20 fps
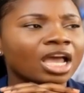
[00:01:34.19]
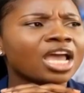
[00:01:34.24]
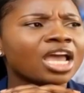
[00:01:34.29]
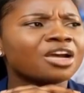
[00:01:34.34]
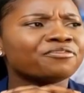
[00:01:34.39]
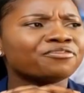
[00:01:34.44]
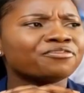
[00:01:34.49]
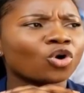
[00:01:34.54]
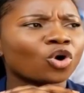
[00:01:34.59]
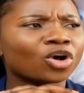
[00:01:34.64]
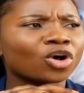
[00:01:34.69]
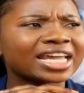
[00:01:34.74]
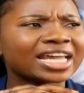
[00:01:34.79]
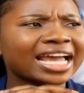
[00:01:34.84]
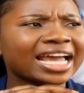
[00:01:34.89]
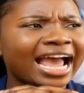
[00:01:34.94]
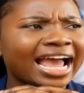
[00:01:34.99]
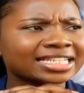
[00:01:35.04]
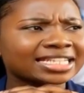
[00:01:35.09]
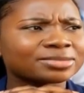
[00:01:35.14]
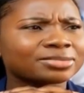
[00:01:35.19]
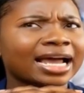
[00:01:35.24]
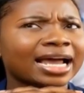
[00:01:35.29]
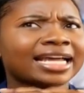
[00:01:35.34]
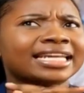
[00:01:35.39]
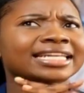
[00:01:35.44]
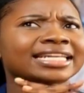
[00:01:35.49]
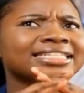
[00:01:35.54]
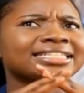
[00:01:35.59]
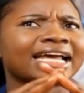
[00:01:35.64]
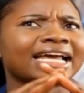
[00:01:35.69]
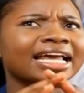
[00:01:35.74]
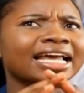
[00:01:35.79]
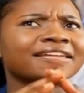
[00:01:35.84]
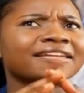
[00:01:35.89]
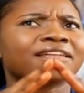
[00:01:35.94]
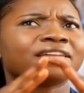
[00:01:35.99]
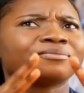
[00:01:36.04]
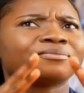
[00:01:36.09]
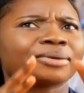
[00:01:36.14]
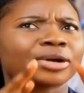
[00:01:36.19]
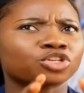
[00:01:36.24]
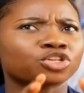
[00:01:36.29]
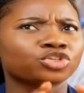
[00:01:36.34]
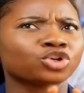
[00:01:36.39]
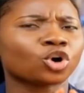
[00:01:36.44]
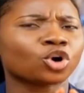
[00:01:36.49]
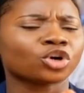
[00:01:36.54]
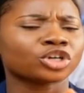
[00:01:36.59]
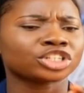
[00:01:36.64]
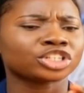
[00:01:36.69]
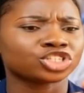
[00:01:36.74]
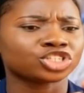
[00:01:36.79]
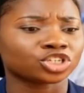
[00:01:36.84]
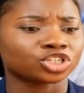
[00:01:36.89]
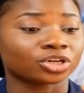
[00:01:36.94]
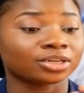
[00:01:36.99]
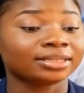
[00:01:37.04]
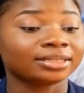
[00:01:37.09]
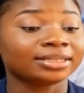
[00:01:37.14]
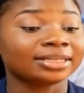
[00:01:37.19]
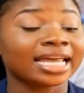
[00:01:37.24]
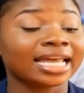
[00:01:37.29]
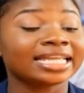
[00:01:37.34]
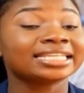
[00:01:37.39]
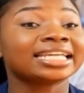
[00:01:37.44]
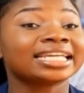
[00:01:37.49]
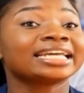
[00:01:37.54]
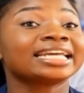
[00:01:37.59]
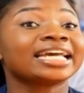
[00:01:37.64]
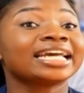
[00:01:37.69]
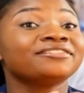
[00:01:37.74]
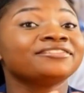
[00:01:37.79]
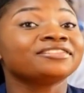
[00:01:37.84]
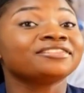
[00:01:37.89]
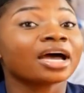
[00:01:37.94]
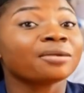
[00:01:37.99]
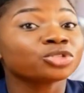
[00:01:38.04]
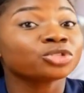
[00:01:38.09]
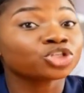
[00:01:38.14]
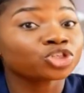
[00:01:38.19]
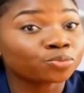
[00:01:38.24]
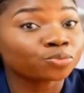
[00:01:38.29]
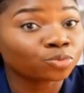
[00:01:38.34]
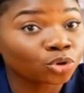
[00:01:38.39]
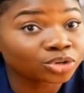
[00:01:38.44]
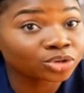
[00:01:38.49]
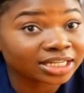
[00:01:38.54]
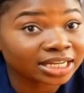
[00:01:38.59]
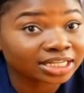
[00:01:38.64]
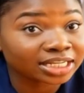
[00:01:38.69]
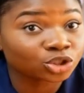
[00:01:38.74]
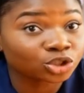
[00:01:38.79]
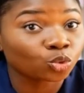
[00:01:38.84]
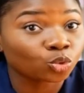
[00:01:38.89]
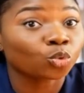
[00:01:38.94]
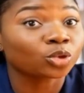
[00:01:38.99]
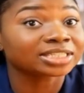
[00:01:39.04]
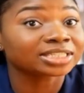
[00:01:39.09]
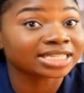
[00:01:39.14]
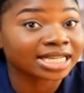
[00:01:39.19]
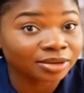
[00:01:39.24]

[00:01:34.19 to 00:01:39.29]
If bronchial asthma is an inflammatory condition, then the inflammatory process will take